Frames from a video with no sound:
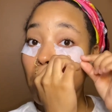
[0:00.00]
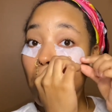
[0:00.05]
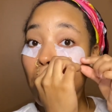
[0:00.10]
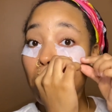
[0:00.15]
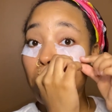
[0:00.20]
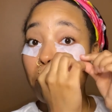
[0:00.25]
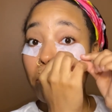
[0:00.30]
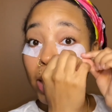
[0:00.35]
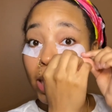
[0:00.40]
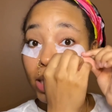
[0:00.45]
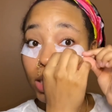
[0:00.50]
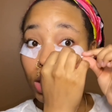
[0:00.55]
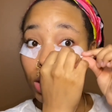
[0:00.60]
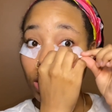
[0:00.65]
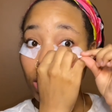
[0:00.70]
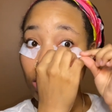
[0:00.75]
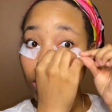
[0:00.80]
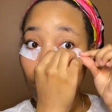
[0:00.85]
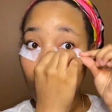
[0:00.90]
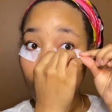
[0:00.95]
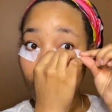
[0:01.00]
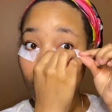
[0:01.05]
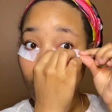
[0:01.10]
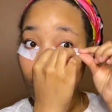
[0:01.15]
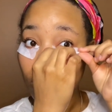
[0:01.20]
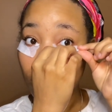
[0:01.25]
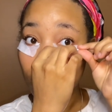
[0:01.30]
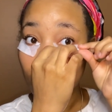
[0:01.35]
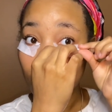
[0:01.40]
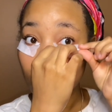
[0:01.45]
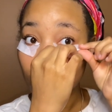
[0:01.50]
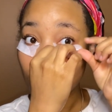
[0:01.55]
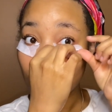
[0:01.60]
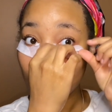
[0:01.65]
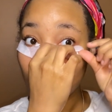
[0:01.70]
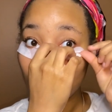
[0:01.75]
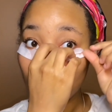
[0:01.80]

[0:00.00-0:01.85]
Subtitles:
my cheeks are really sensitive.